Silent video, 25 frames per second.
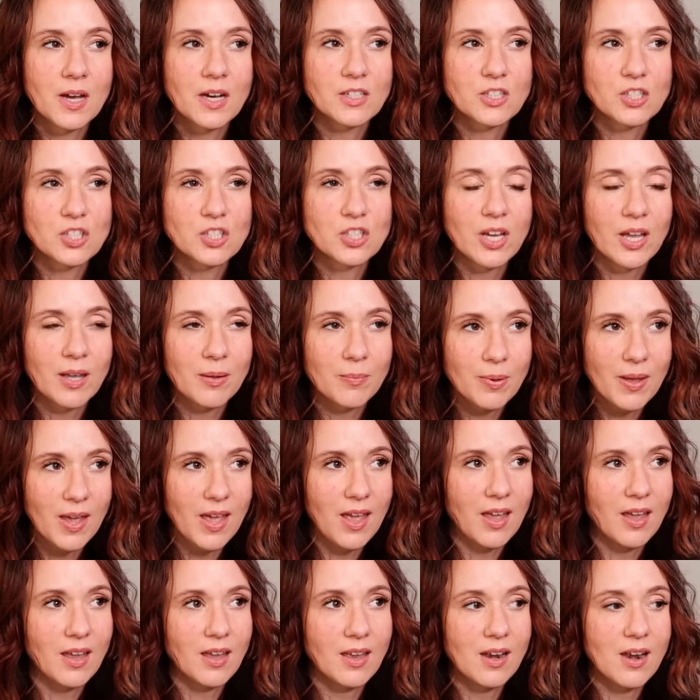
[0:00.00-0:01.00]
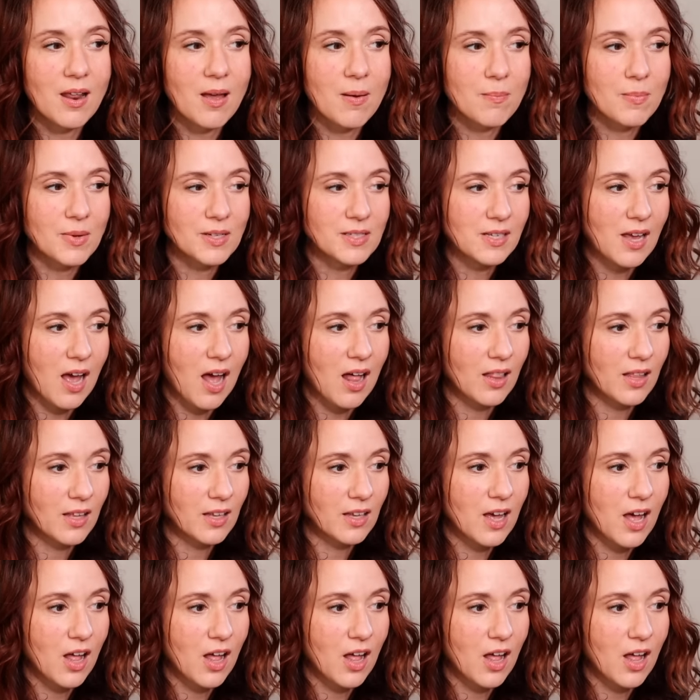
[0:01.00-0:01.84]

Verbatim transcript: a champagne metallic